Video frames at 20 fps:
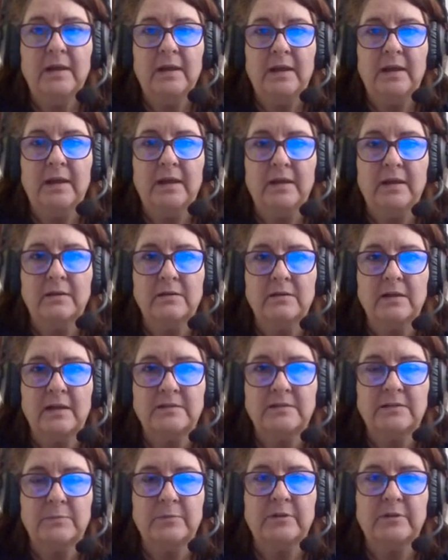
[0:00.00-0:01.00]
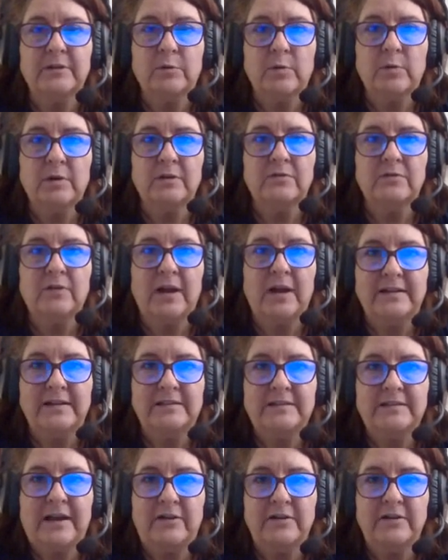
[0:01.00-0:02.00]
and I typically work
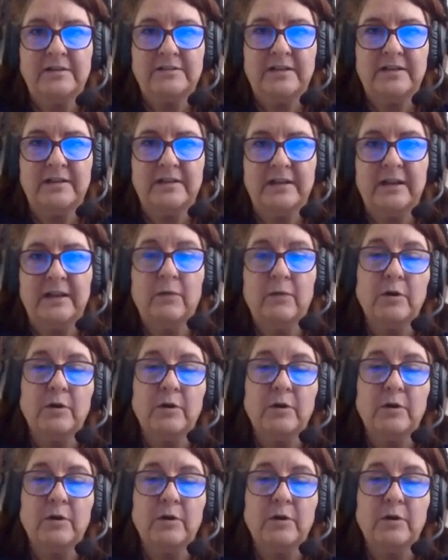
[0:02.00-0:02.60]
Friday, Saturday, Sunday.